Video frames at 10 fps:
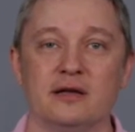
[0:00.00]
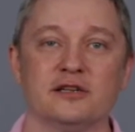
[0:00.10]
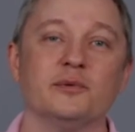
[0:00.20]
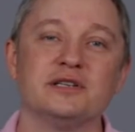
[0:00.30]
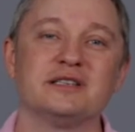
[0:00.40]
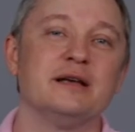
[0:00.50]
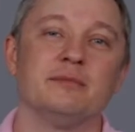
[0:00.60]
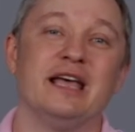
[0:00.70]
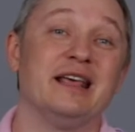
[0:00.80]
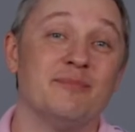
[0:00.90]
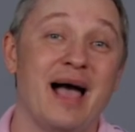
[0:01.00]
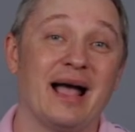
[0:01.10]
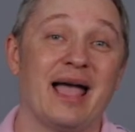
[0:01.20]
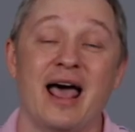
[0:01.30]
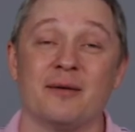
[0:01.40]
So was this him getting
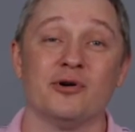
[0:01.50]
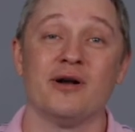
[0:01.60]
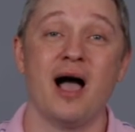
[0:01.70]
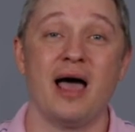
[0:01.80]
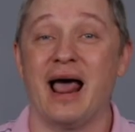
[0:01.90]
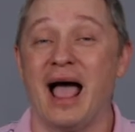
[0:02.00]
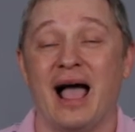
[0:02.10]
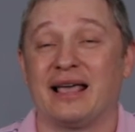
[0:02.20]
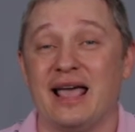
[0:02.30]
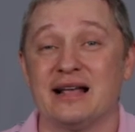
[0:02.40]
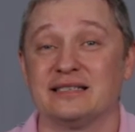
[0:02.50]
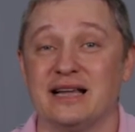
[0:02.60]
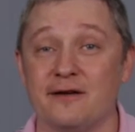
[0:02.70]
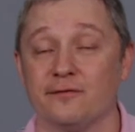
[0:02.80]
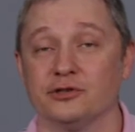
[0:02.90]
back at him or not? I can't
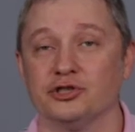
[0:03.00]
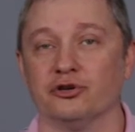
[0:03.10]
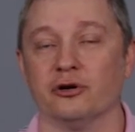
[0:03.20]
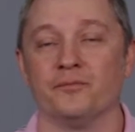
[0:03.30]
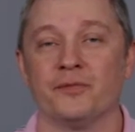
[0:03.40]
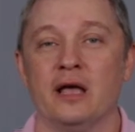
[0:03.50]
say for sure.